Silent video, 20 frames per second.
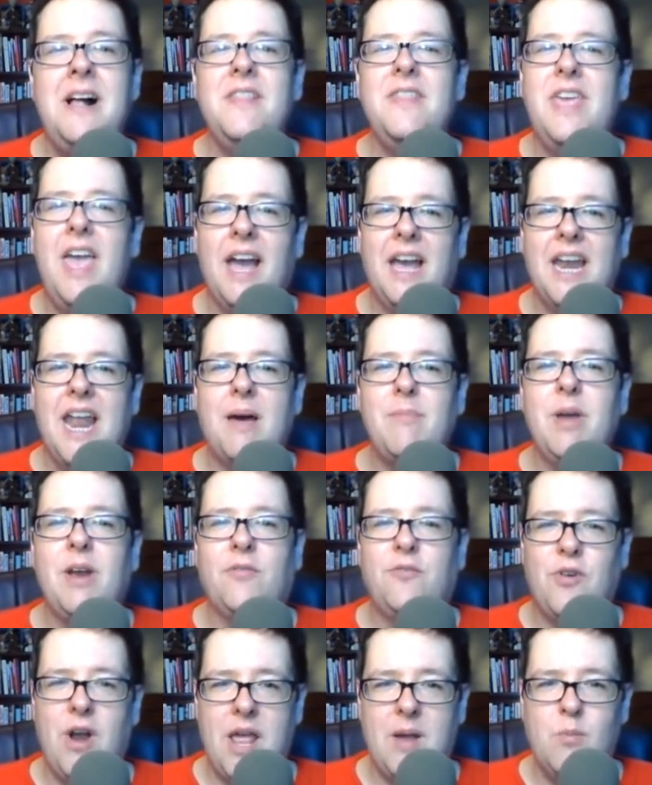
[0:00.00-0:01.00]
the economic
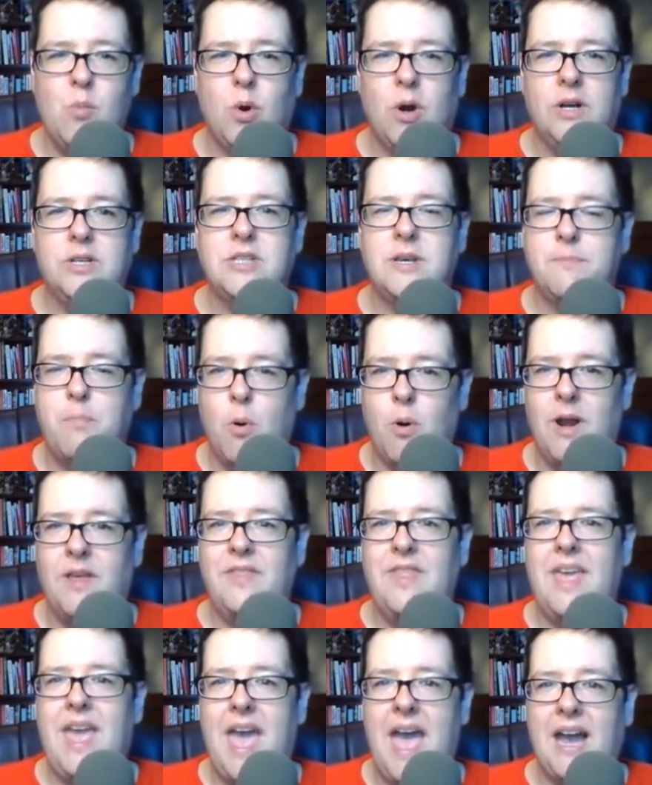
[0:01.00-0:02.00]
framework supporting
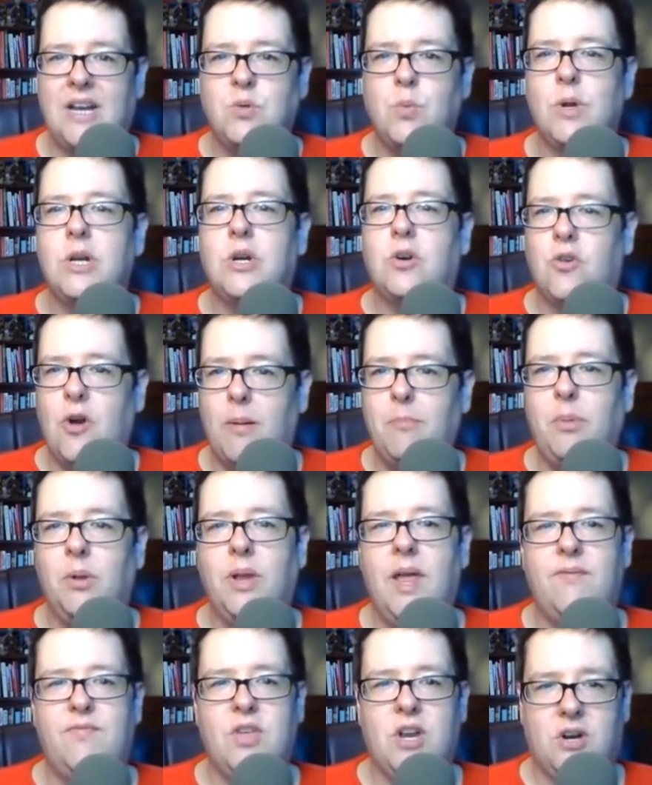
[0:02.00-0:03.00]
the act would
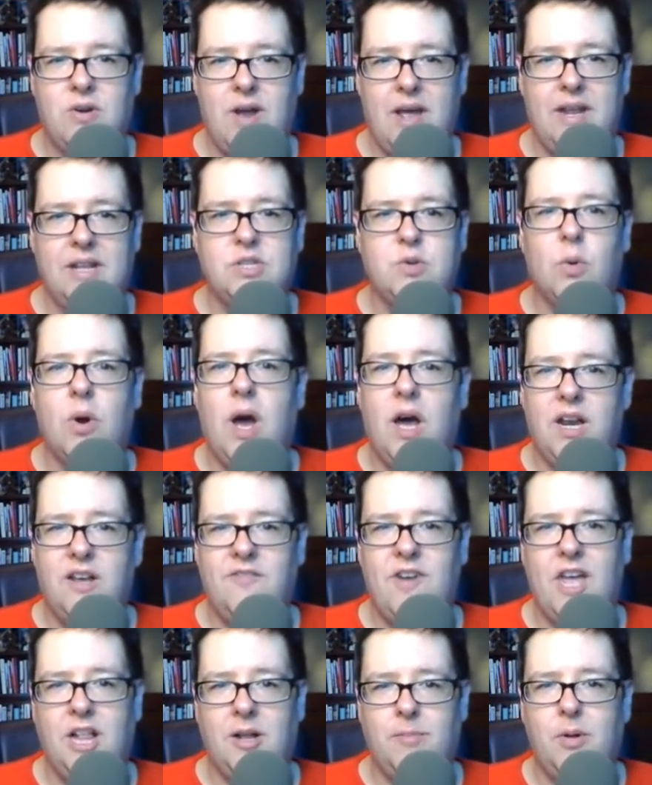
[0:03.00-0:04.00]
crumble if the credits were
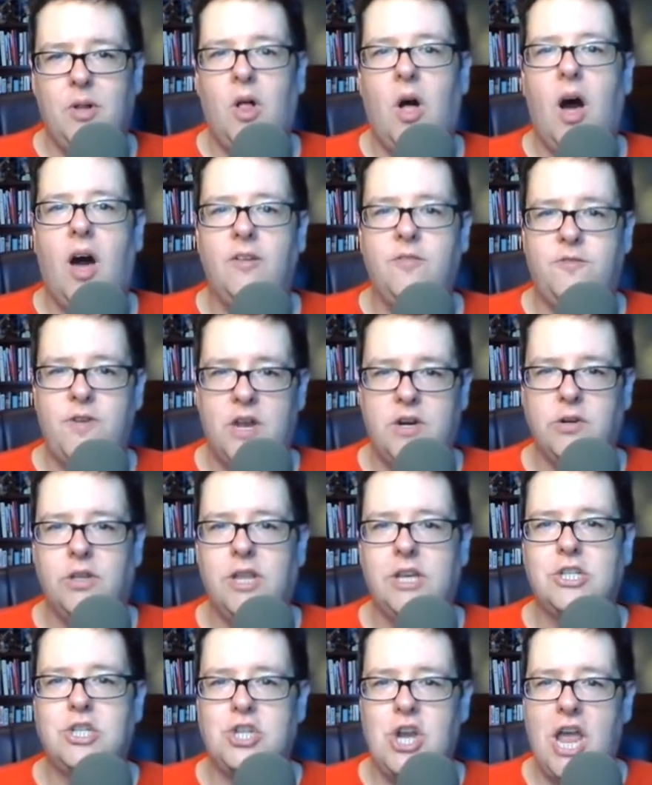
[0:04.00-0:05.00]
unavailable on federal
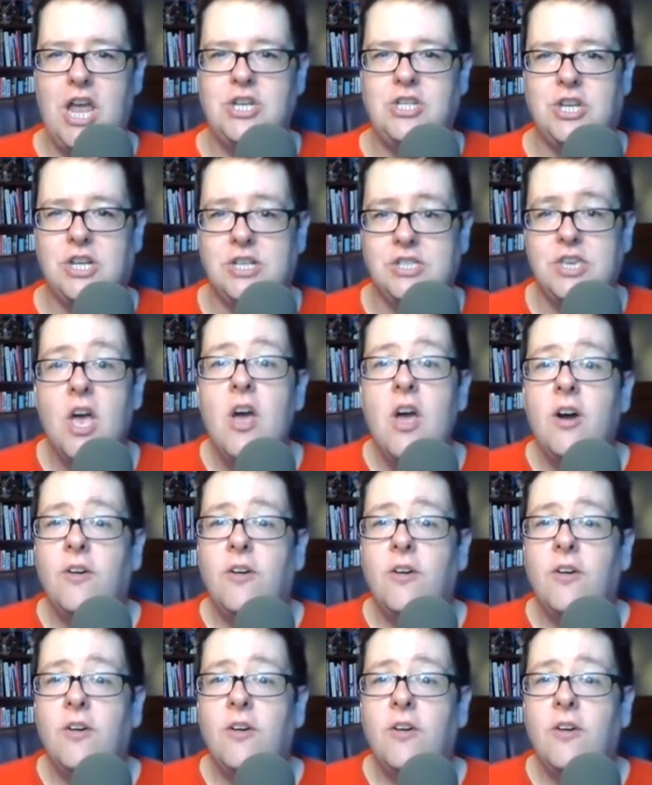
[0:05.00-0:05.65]
exchanges.